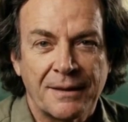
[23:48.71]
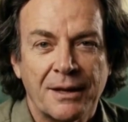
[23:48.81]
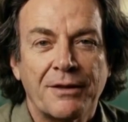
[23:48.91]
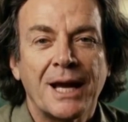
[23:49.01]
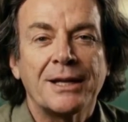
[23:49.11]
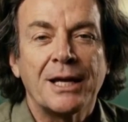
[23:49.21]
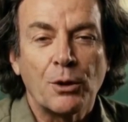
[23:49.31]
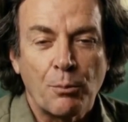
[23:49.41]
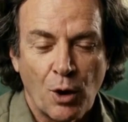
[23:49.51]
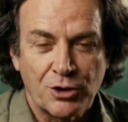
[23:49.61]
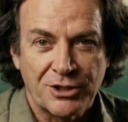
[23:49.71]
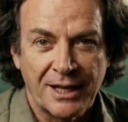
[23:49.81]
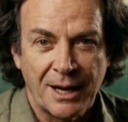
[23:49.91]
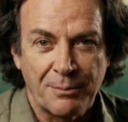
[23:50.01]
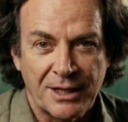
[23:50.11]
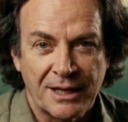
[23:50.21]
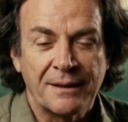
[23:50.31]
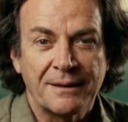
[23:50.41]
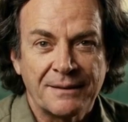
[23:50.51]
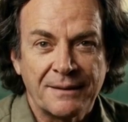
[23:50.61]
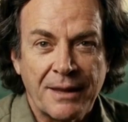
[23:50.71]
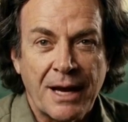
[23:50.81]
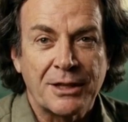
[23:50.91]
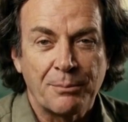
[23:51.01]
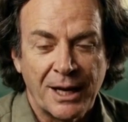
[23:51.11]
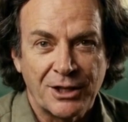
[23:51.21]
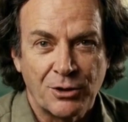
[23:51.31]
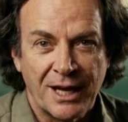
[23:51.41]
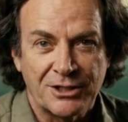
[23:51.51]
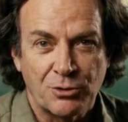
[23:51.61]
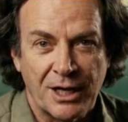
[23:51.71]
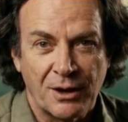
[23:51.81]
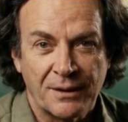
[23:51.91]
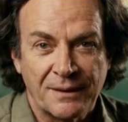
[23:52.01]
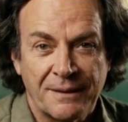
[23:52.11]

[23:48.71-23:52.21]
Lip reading: The fact that you're mostly empty doesn't make you less real.